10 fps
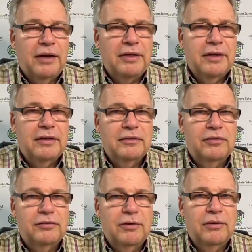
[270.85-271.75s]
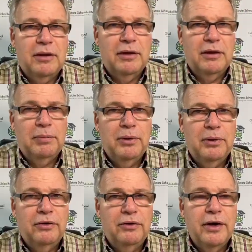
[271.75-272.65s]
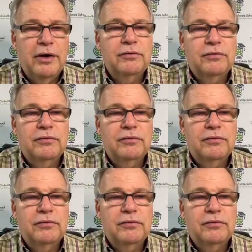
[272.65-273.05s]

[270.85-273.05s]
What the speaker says: I think this is something to put in your notes,